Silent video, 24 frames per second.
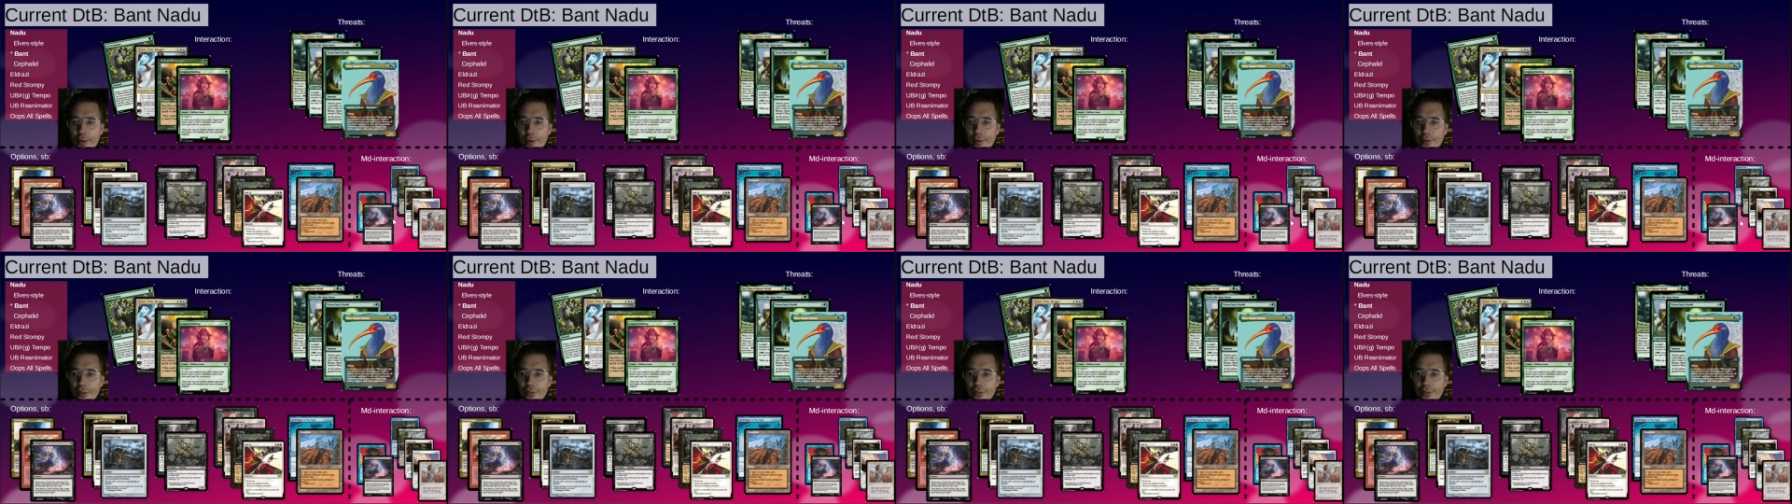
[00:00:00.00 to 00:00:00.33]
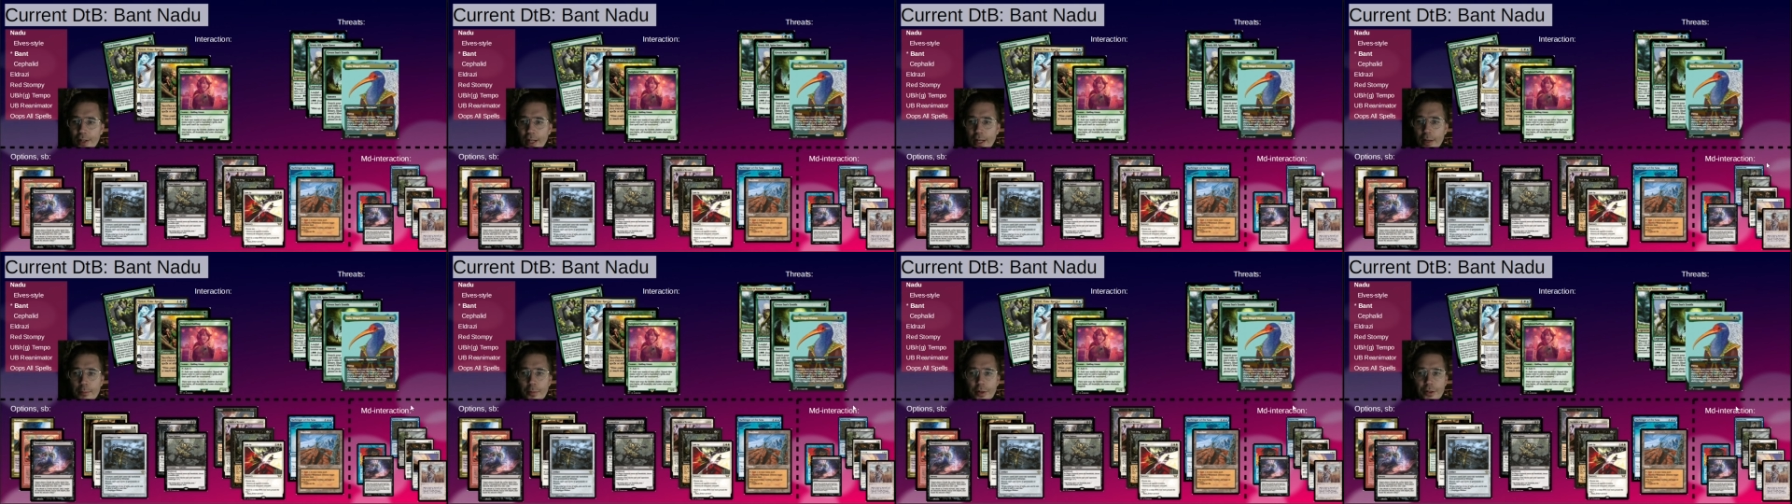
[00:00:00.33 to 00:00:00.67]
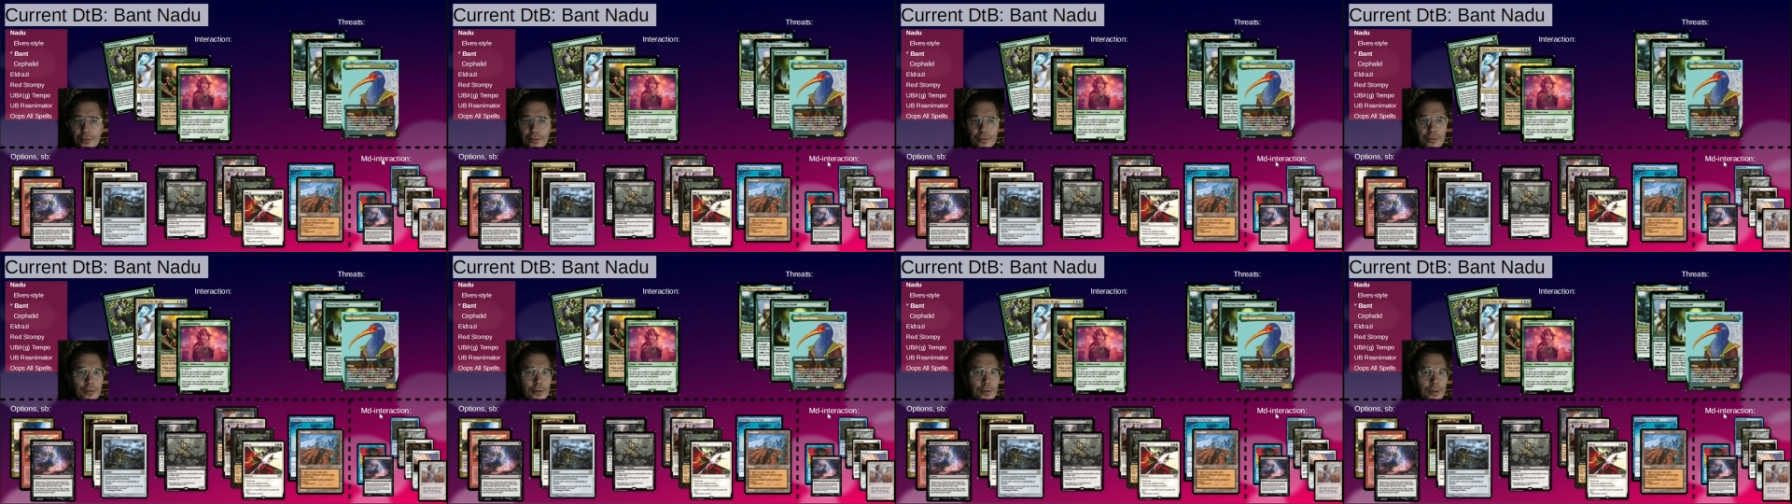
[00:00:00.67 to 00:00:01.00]
the same
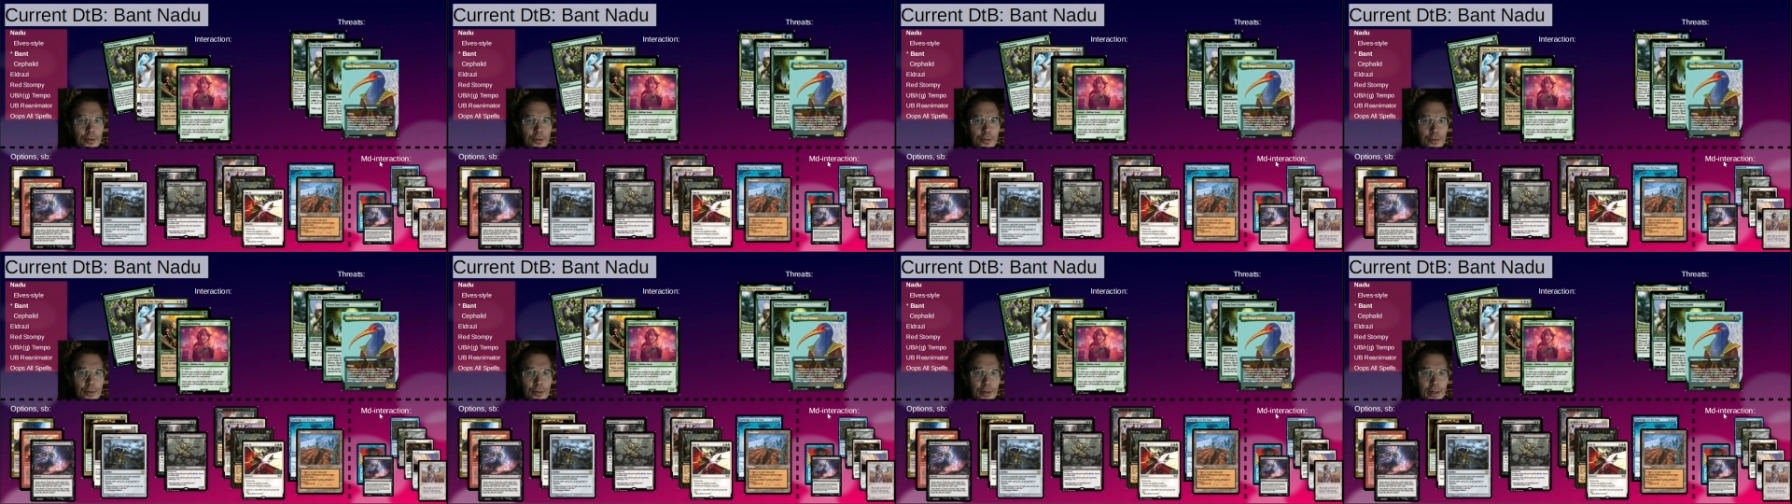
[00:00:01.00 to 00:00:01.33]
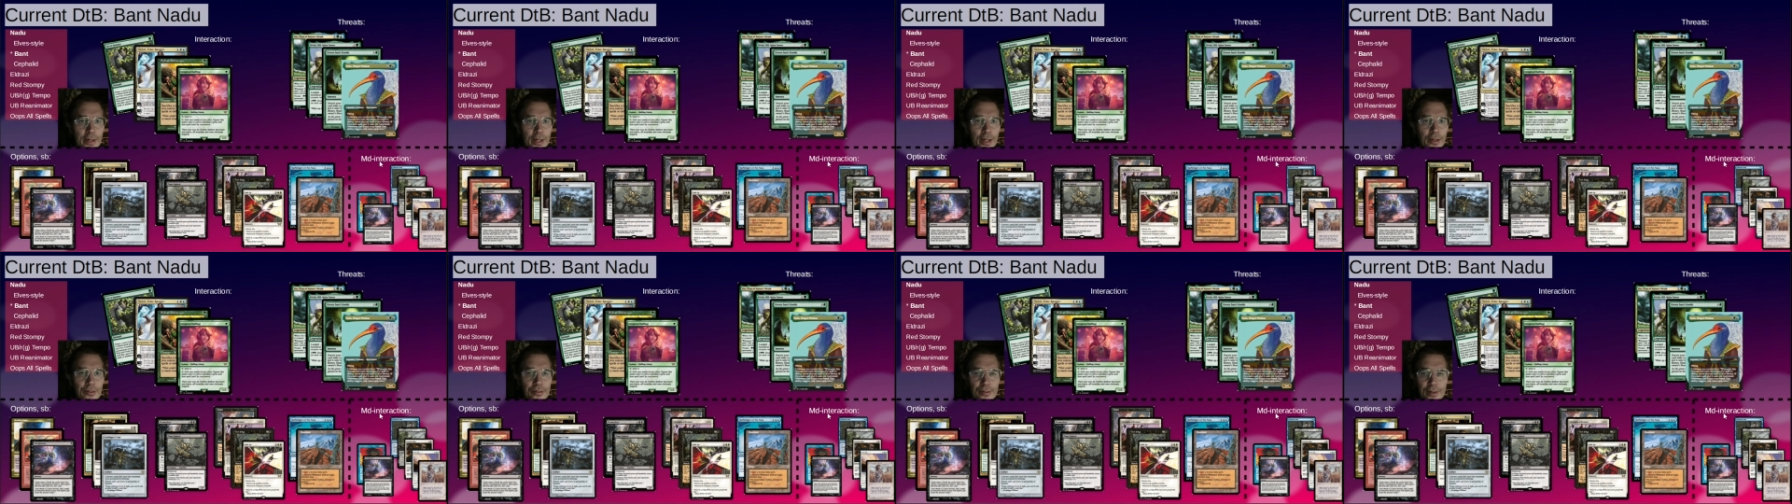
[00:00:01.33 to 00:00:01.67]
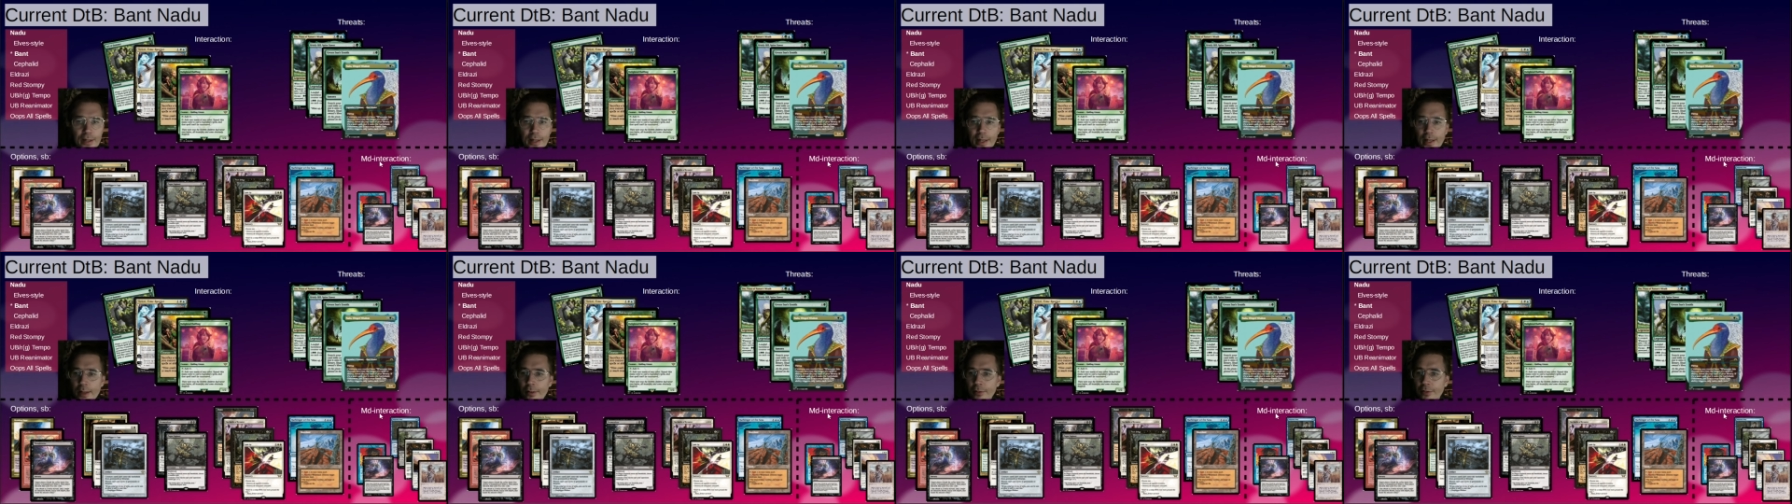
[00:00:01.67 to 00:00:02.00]
as against
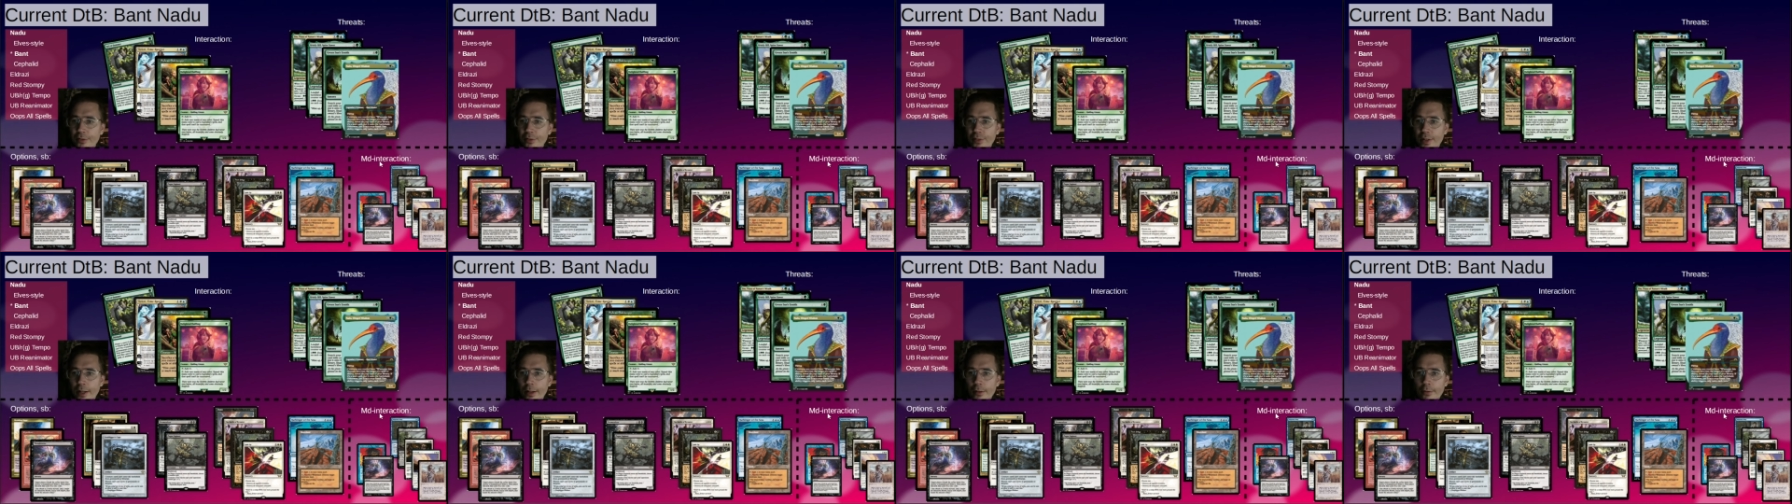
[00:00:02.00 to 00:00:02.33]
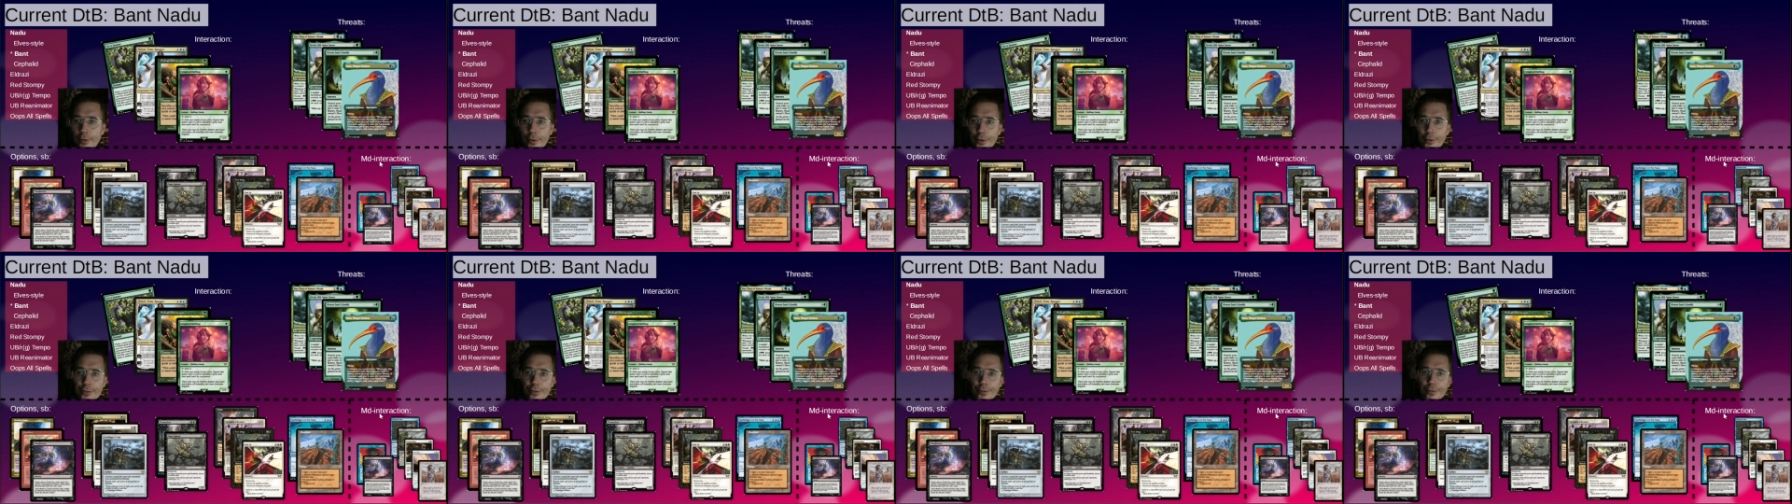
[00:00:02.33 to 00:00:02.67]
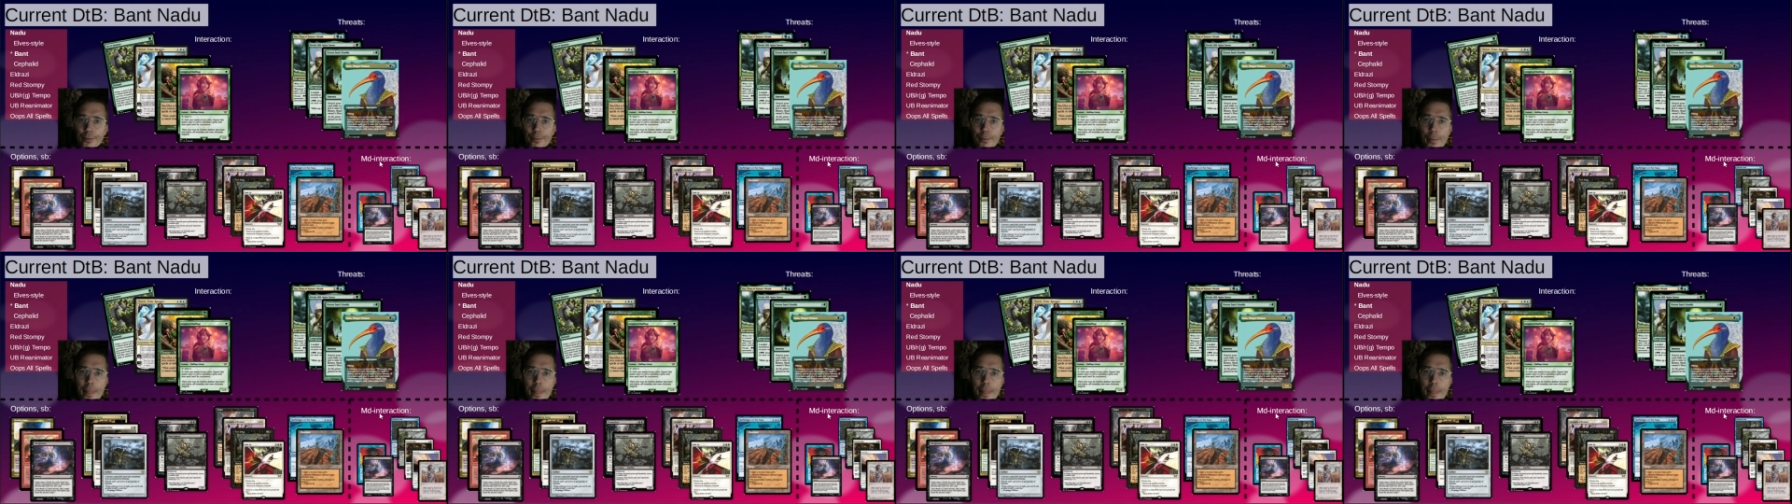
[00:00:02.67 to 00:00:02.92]
the Elf style version.